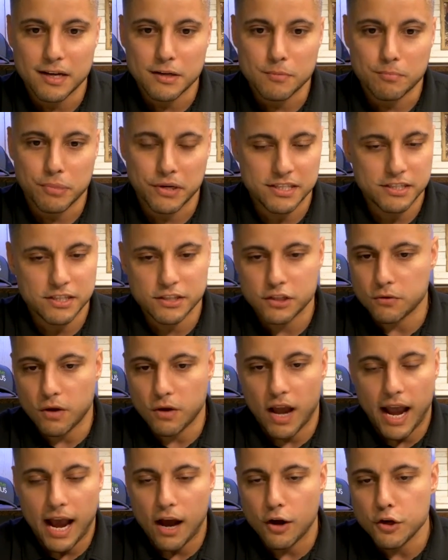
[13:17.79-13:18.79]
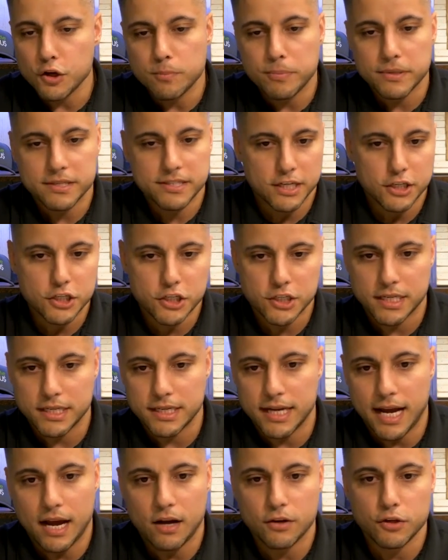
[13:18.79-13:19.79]
But it's just how you position it and
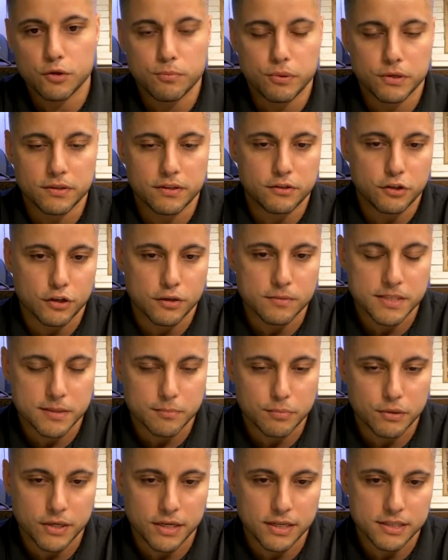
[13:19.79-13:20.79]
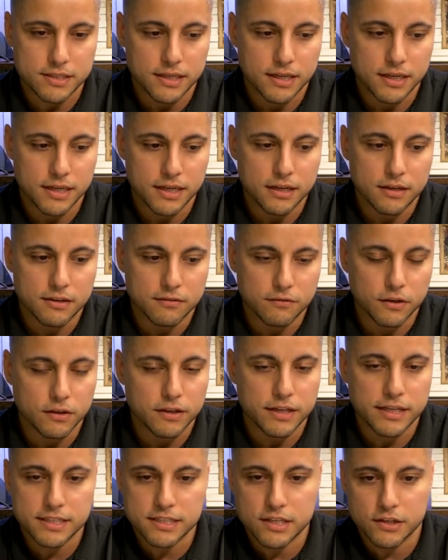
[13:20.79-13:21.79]
how you put the terms in place
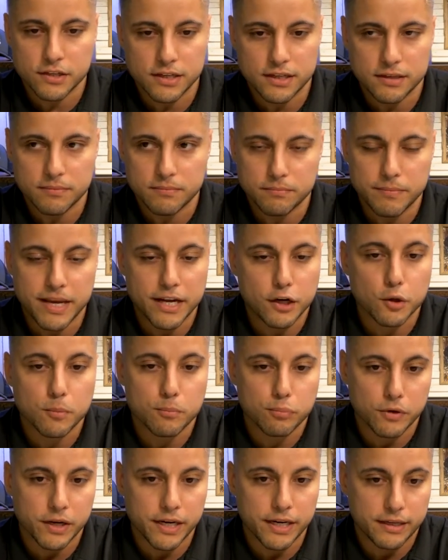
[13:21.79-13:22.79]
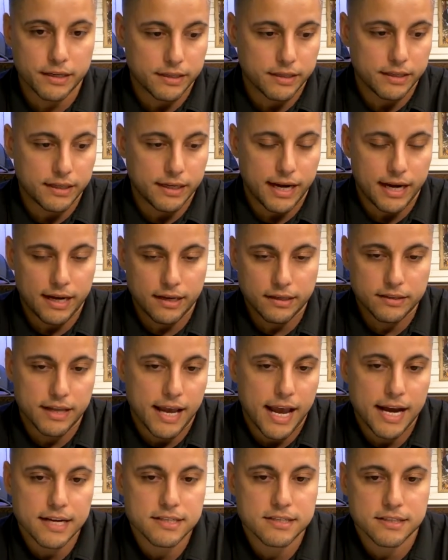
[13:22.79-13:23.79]
really is going to make or break the
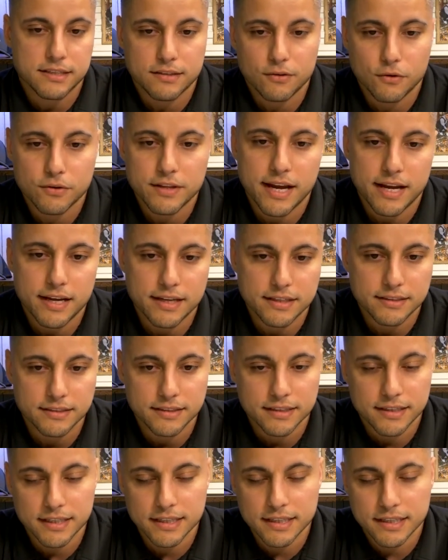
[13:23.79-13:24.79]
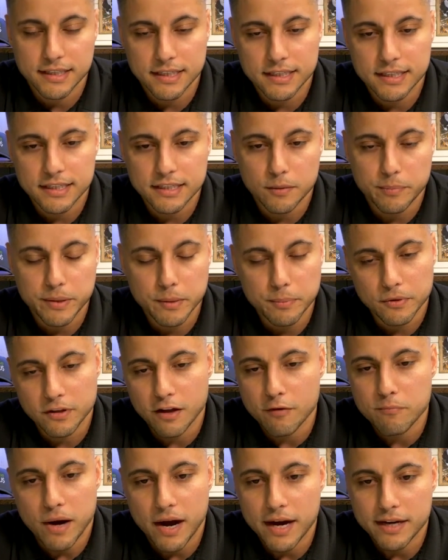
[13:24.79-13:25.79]
exit on that. And people
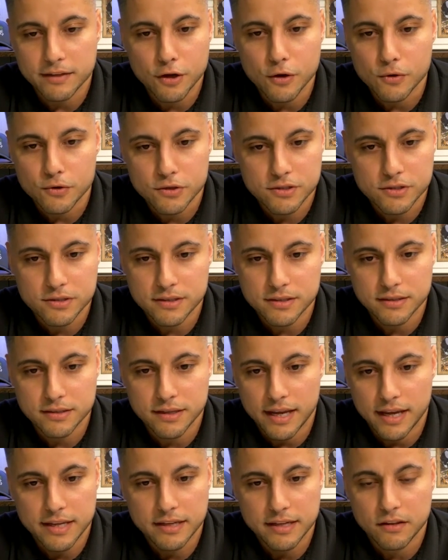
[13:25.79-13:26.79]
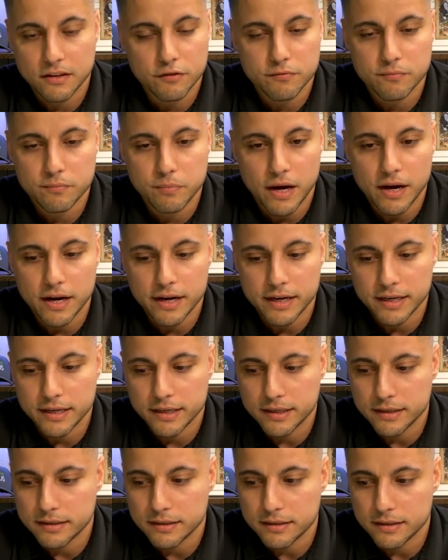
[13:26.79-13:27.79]
love buying notes and they love
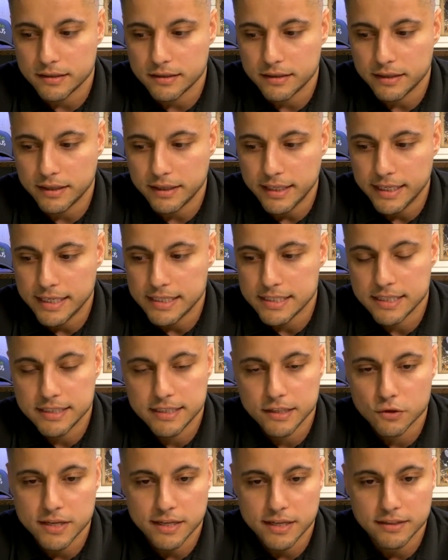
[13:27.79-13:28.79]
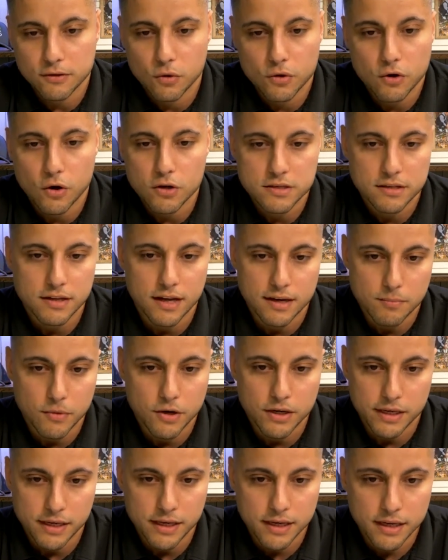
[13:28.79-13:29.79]
buying easy deals that don't cost a lot of
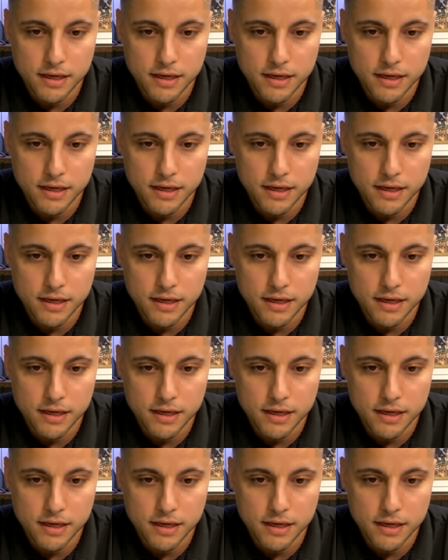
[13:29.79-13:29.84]
money.